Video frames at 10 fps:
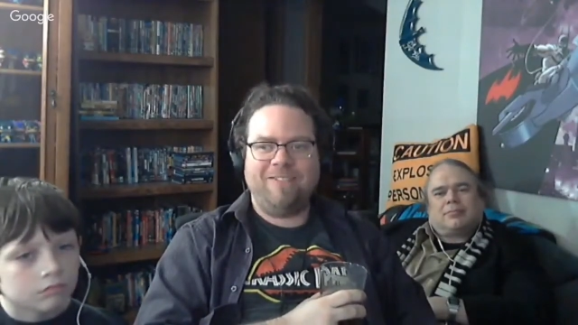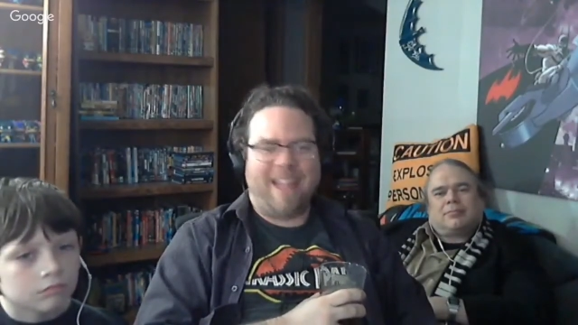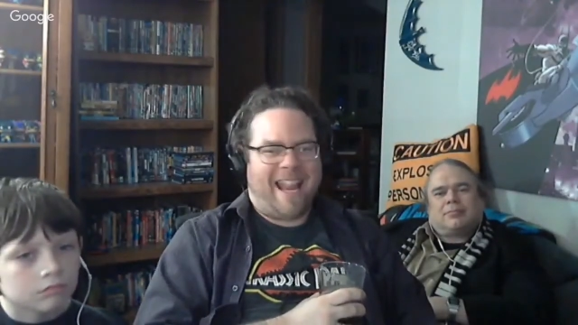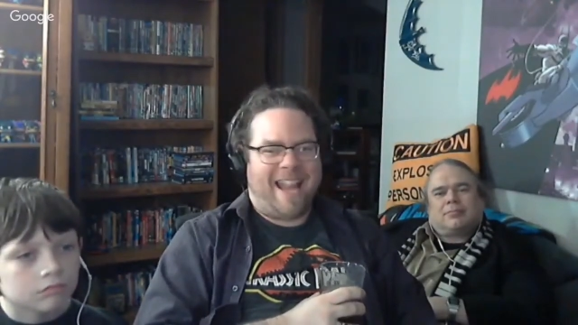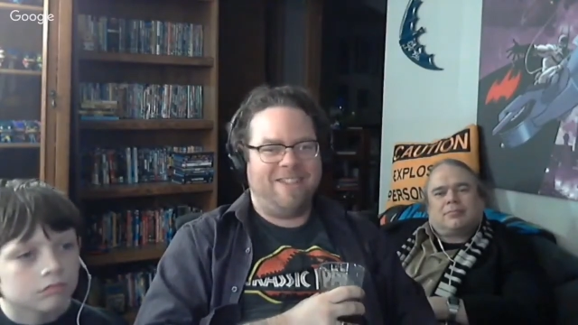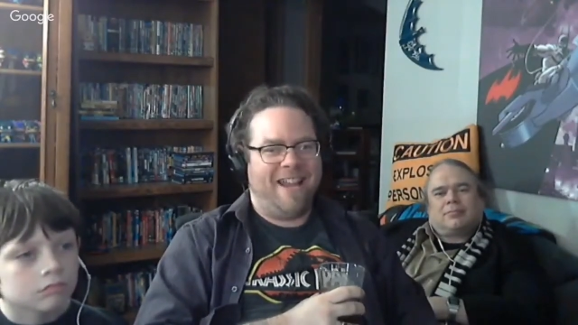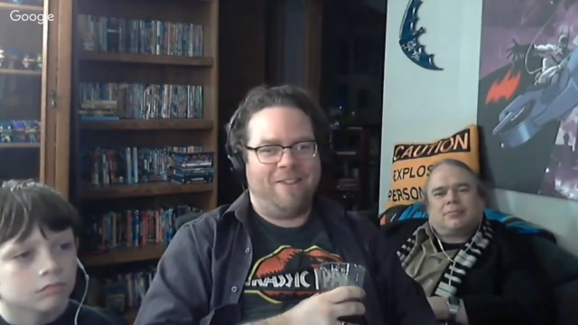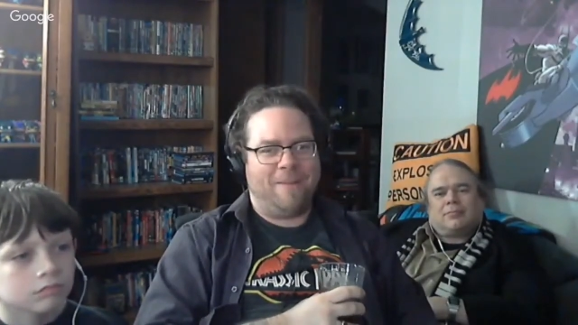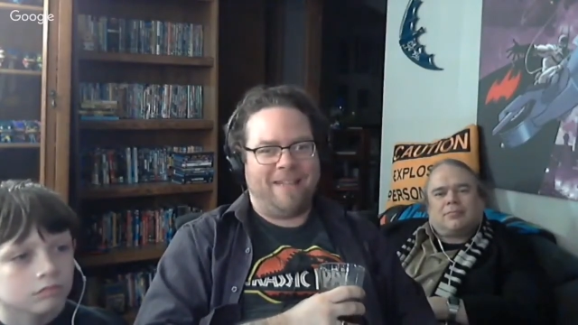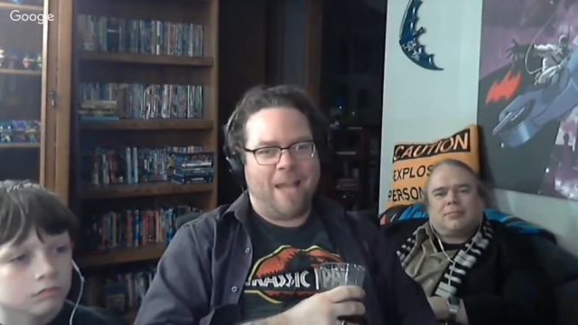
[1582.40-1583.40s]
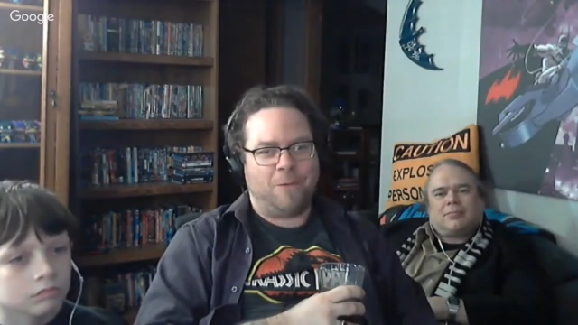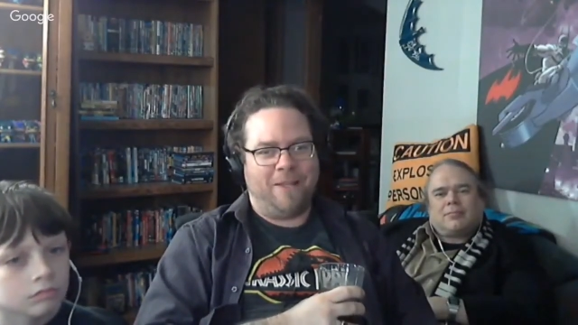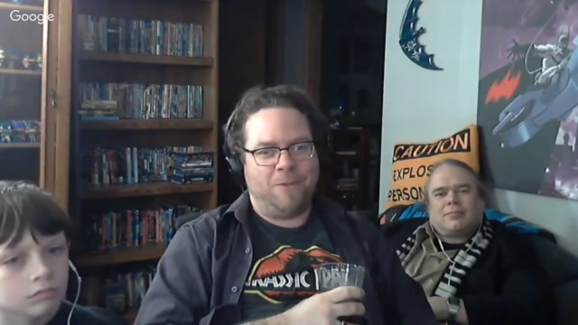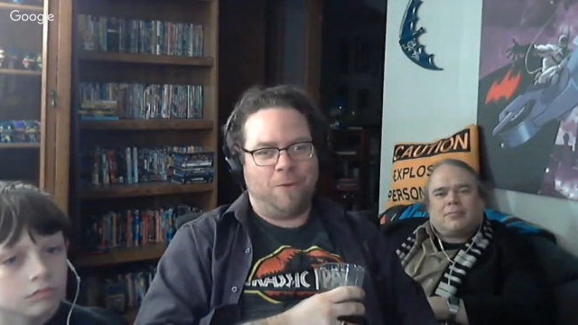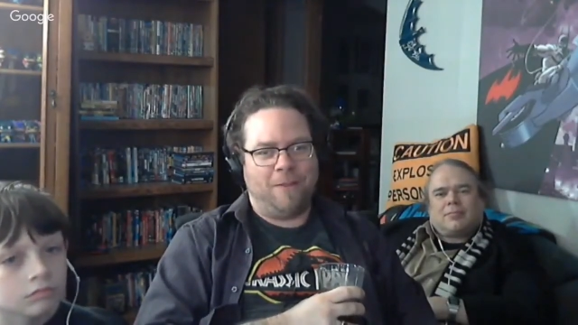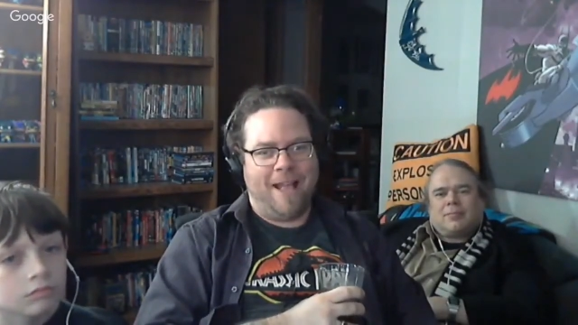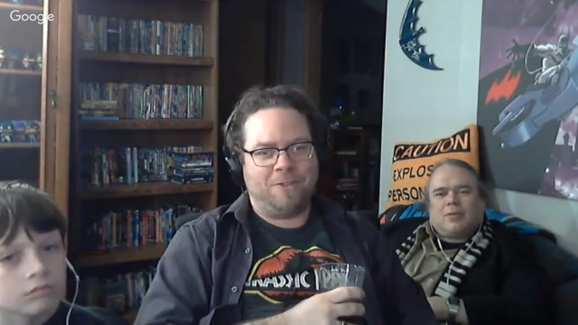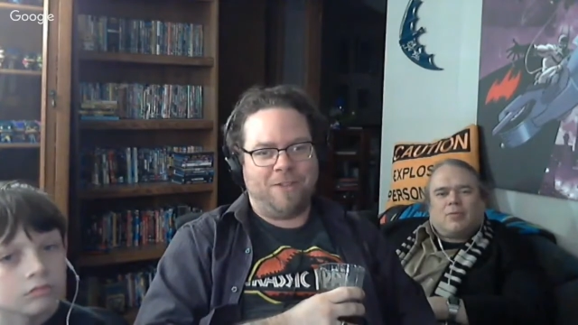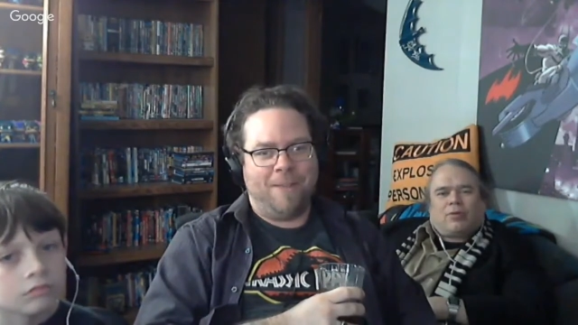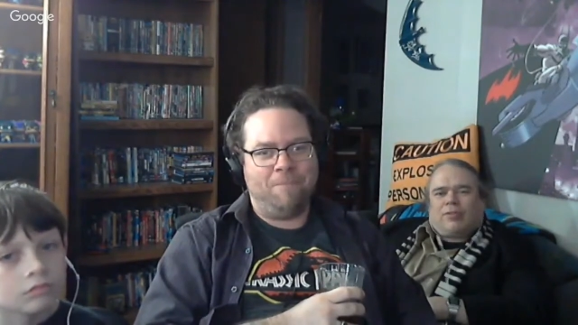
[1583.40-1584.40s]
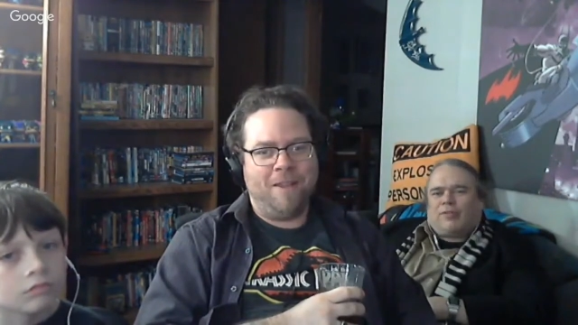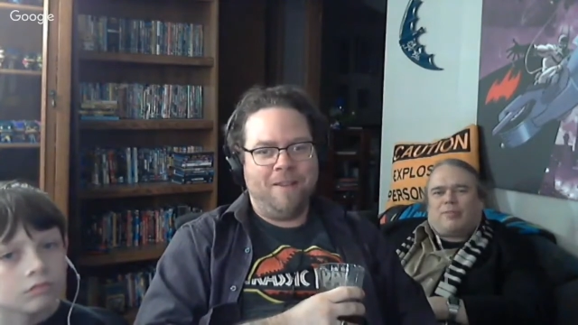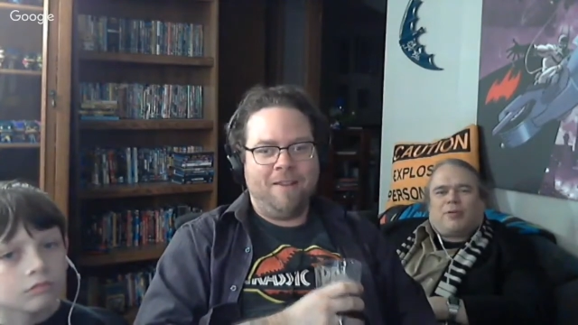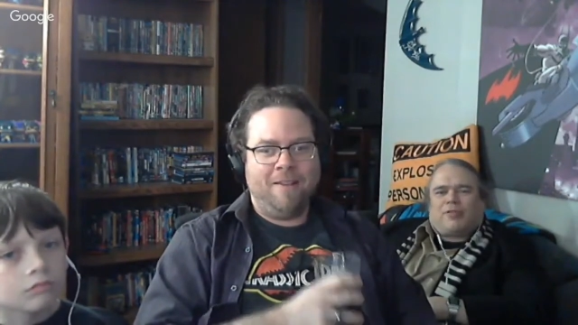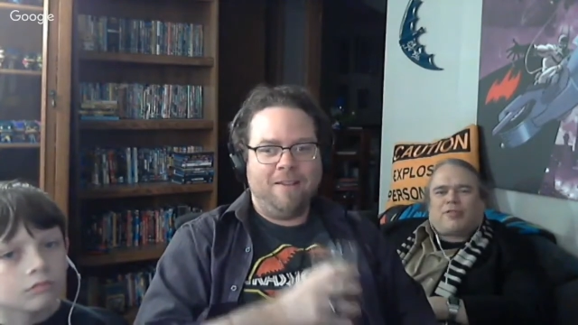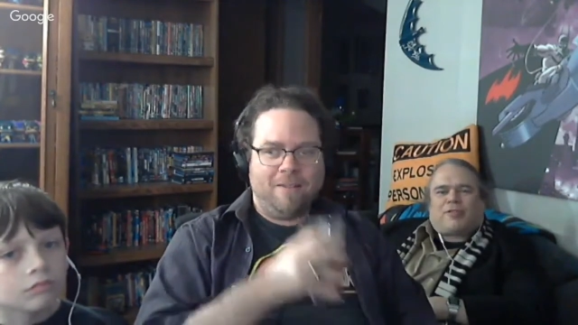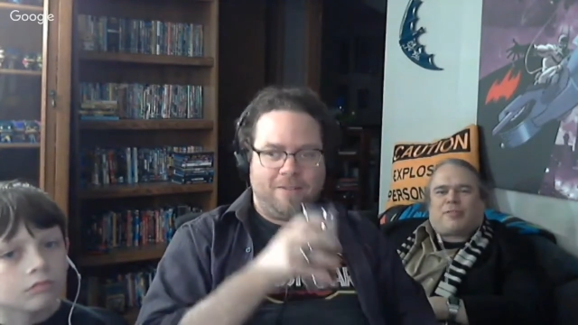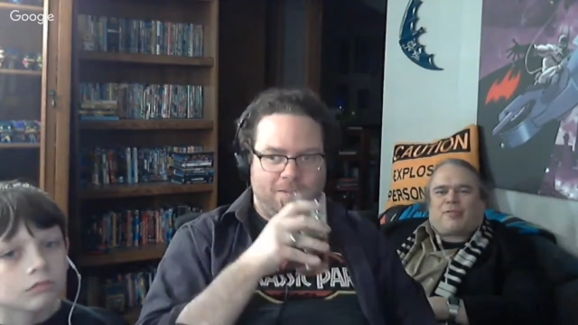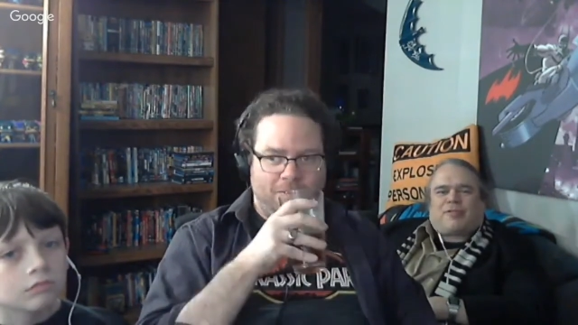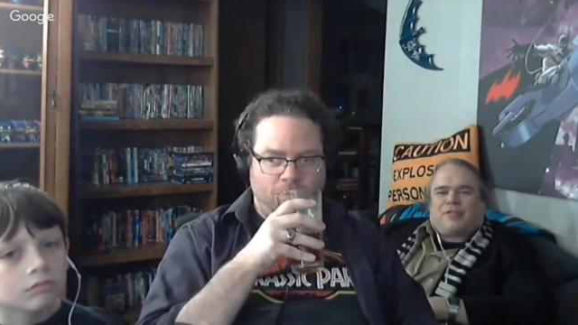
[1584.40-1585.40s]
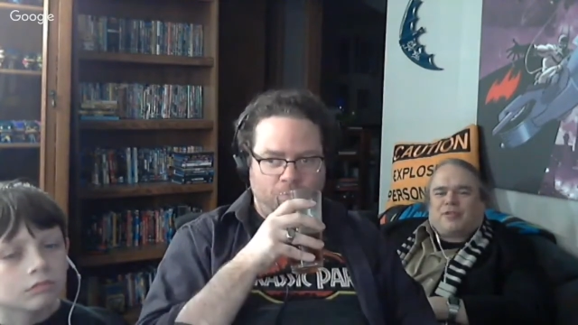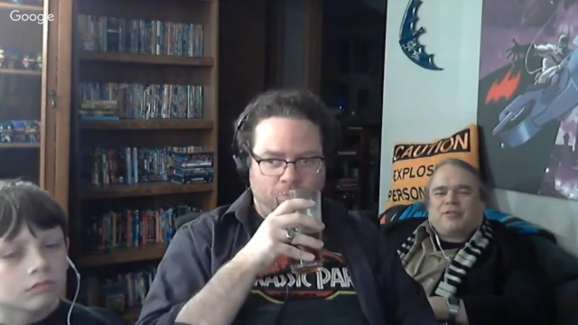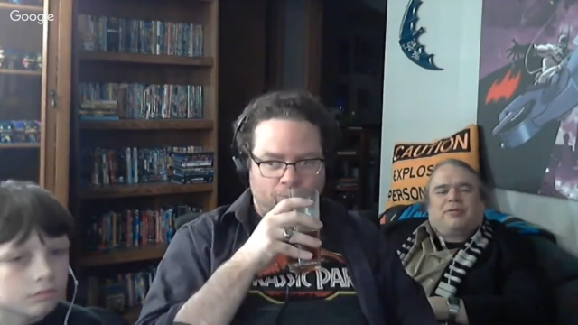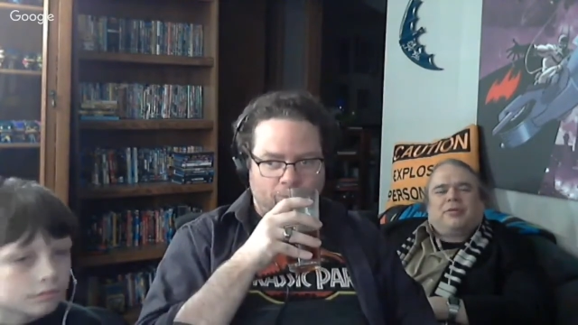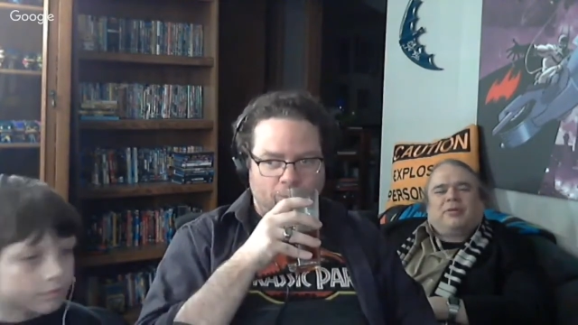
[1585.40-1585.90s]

Speaker 1: like I said, anything about the actual intro last time. What are those poses supposed to do?